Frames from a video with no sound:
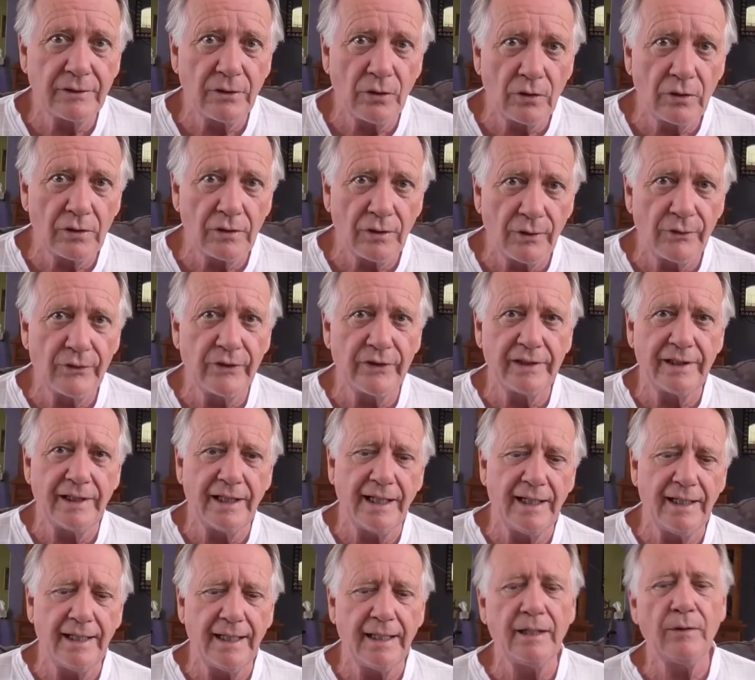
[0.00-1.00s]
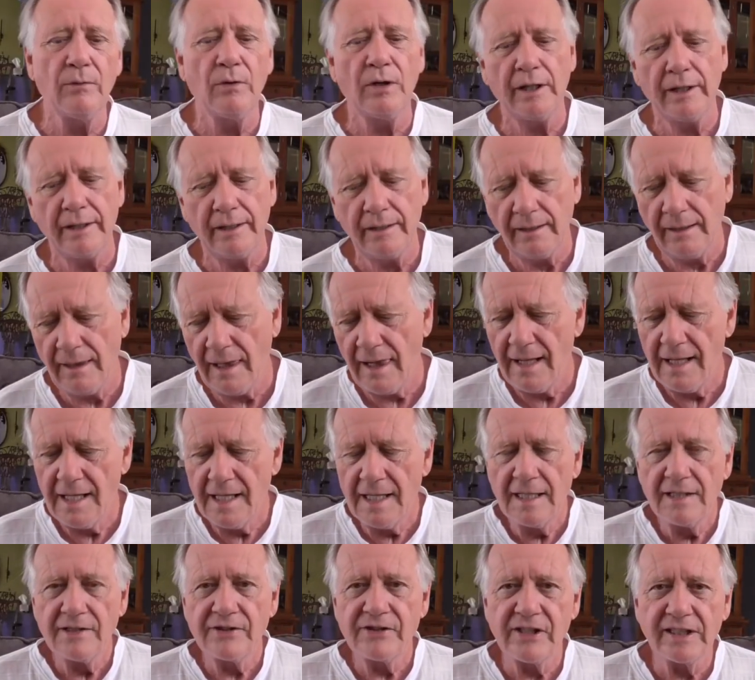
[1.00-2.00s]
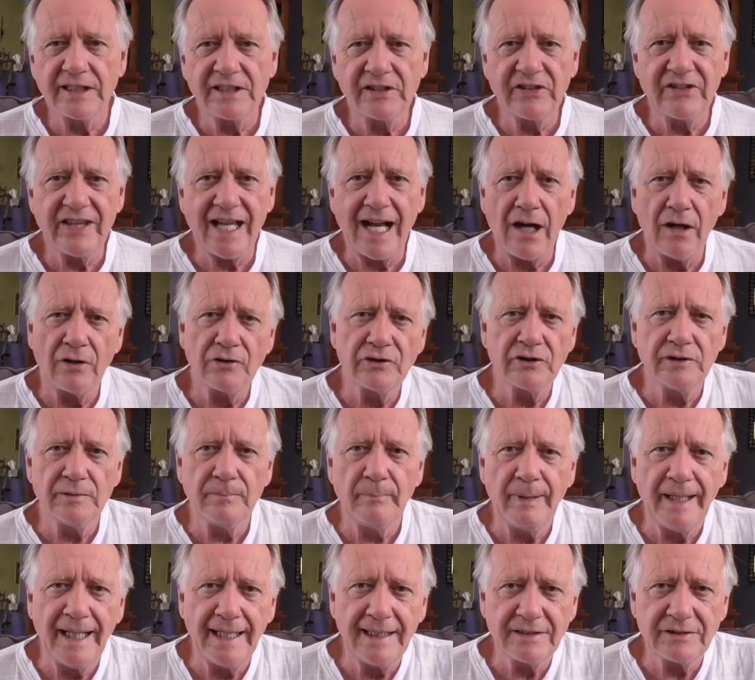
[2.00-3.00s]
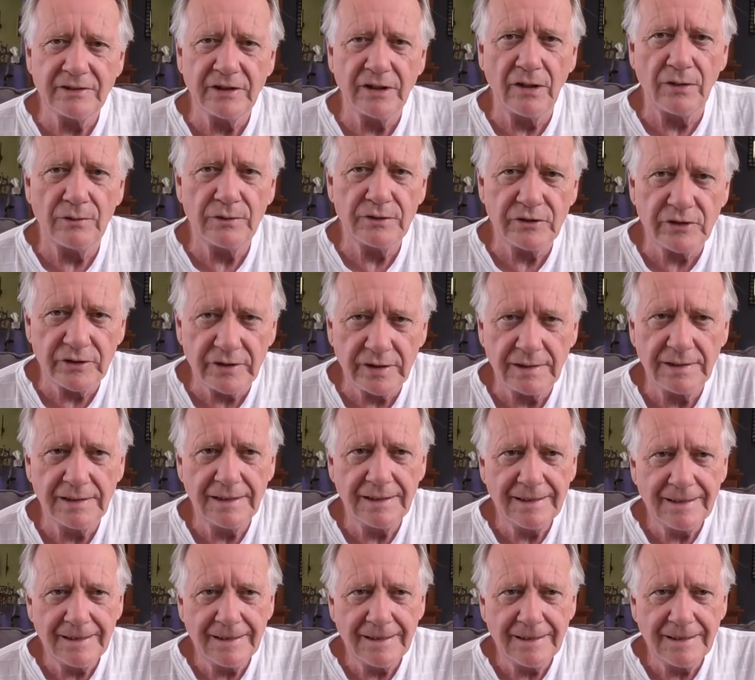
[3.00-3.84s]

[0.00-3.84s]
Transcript: to go close the gate. Anyway, 6,000 pesos,